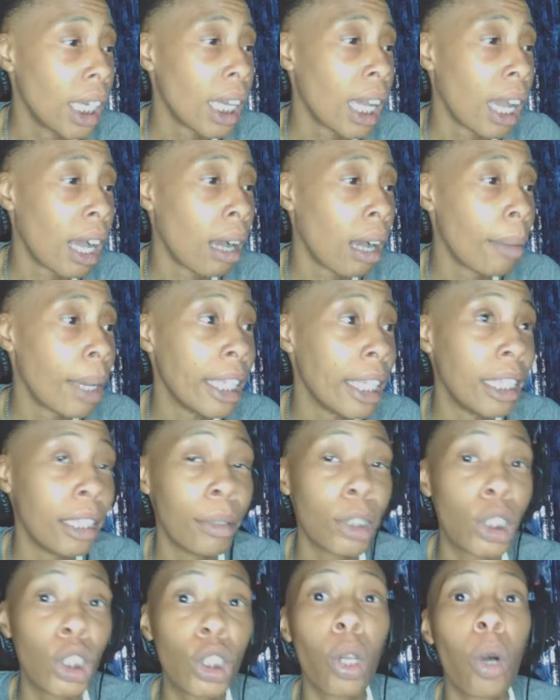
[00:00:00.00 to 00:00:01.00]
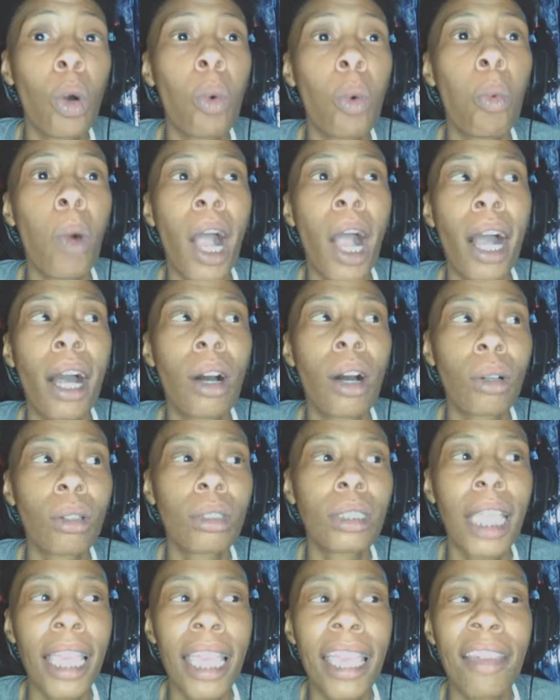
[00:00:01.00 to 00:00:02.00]
And it was so
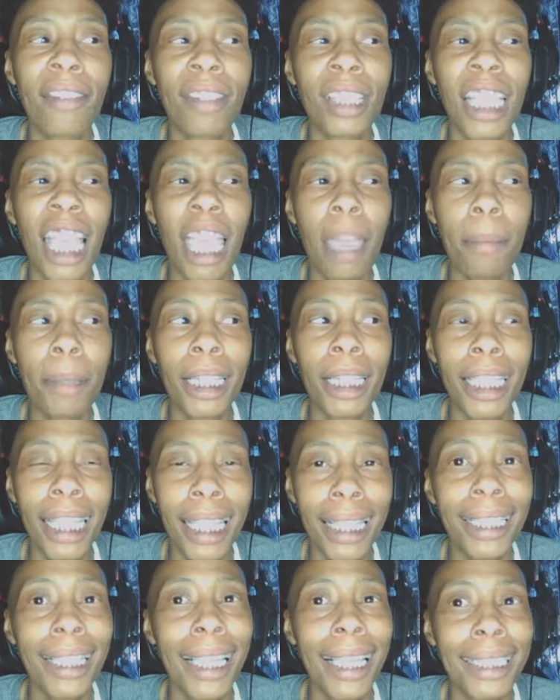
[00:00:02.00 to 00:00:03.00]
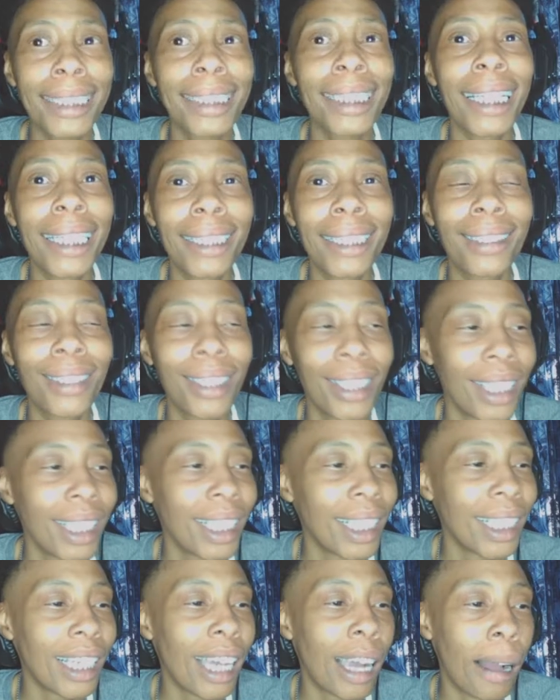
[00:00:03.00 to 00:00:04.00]
wild to have it happen again last night.
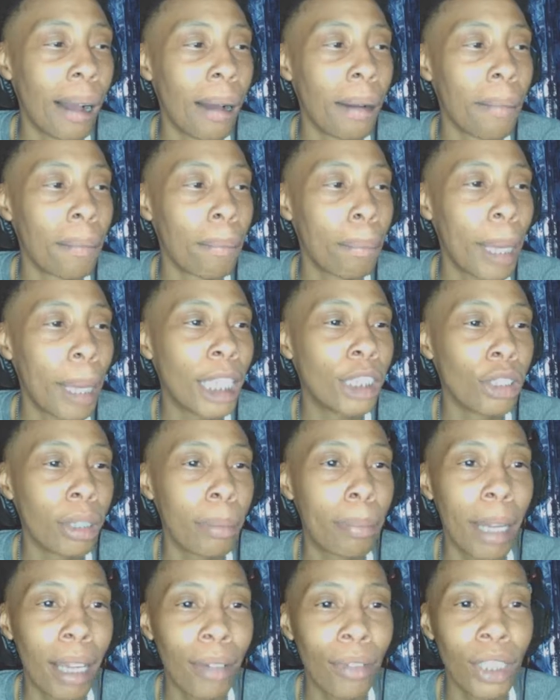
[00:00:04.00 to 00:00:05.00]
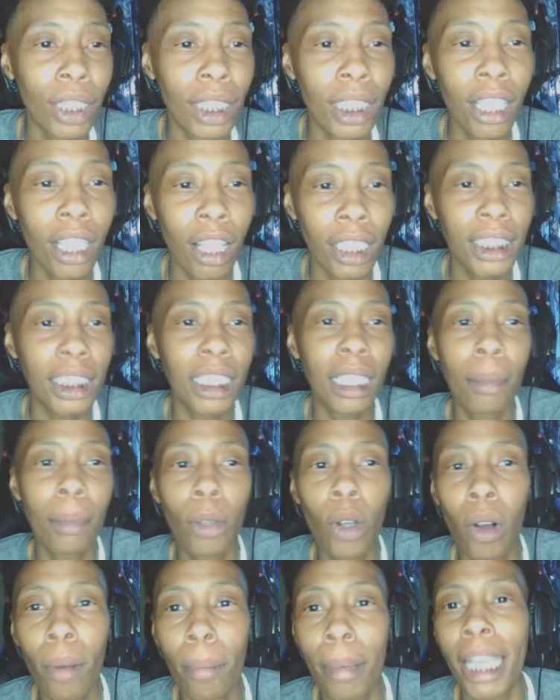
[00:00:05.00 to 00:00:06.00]
Patrick Beverly, y'all see him
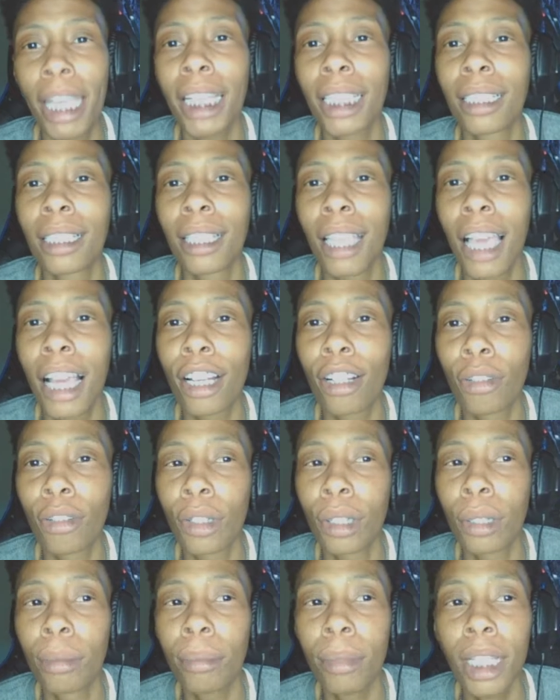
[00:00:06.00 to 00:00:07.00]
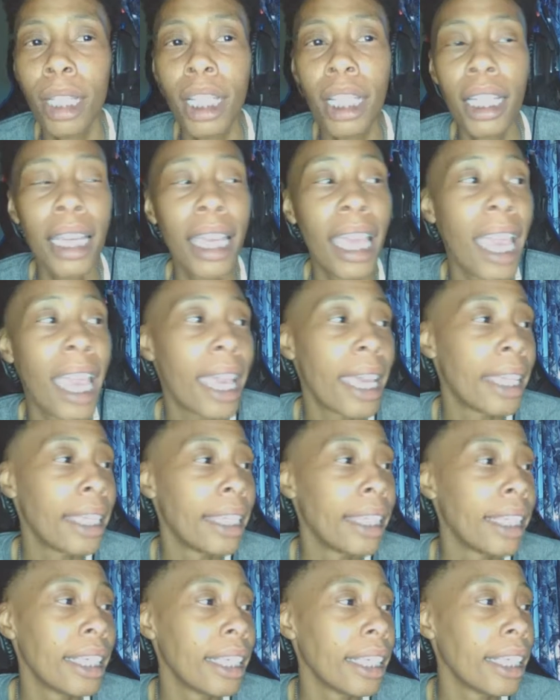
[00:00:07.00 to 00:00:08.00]
going back in the locker room, and
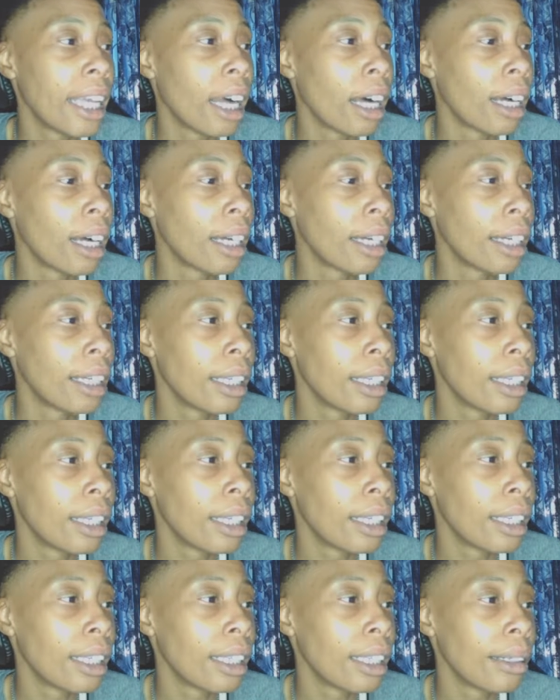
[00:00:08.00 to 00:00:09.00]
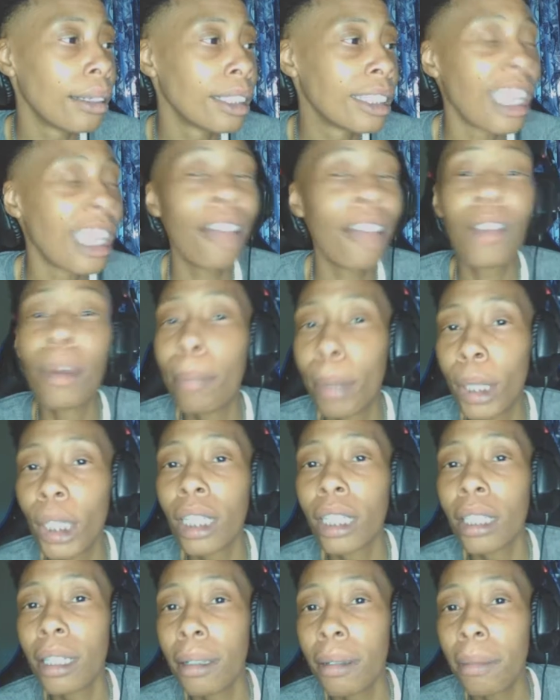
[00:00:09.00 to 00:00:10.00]
Devin
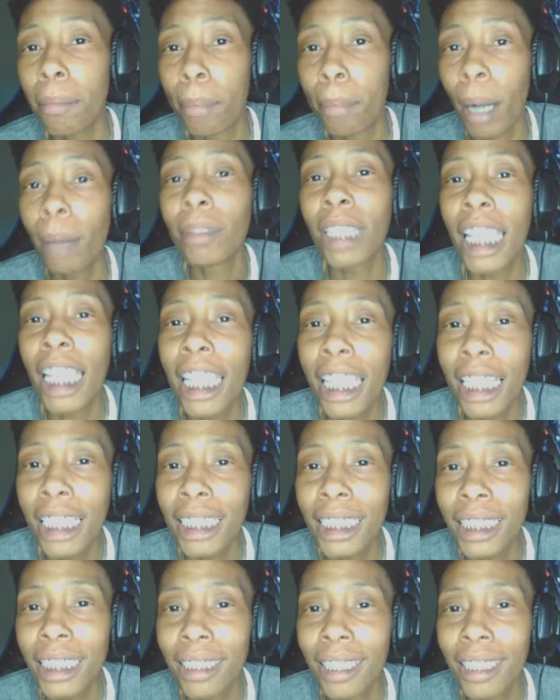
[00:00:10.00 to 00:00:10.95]
Booker bumped heads.